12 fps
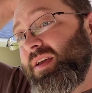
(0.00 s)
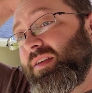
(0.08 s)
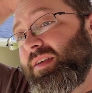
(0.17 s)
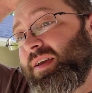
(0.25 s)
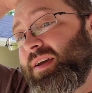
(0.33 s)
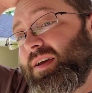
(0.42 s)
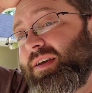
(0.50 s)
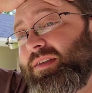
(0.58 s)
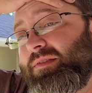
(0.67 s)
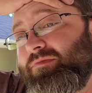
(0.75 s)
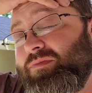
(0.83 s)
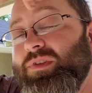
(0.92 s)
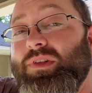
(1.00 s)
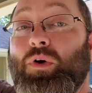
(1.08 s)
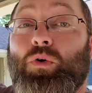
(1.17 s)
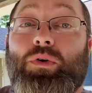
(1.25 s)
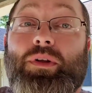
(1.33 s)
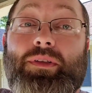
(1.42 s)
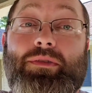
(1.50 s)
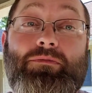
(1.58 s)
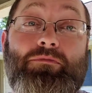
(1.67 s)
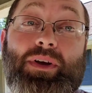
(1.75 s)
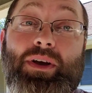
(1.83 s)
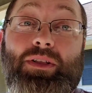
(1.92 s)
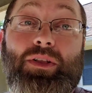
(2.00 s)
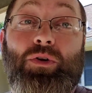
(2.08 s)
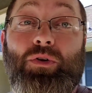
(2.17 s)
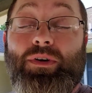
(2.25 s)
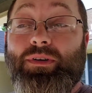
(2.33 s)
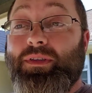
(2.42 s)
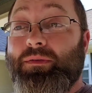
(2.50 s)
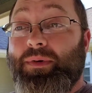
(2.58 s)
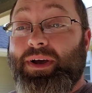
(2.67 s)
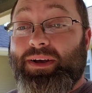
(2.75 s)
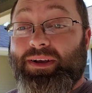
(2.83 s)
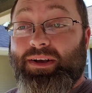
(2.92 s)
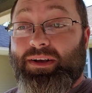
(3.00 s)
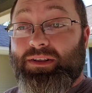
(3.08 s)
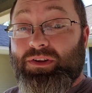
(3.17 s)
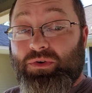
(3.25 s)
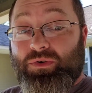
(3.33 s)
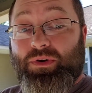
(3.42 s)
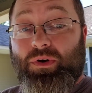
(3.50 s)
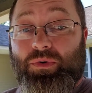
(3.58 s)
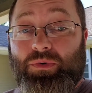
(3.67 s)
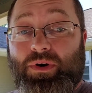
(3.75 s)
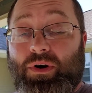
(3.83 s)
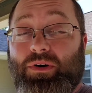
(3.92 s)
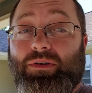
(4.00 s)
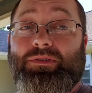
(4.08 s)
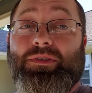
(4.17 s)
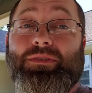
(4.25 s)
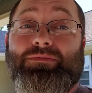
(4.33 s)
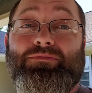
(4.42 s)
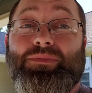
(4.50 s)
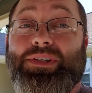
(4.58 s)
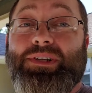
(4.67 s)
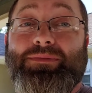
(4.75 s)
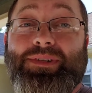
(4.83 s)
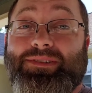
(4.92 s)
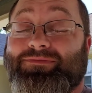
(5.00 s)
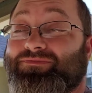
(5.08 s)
Yeah, it lowered it because lowering it in the back kind of lowered the whole car some, but I mean.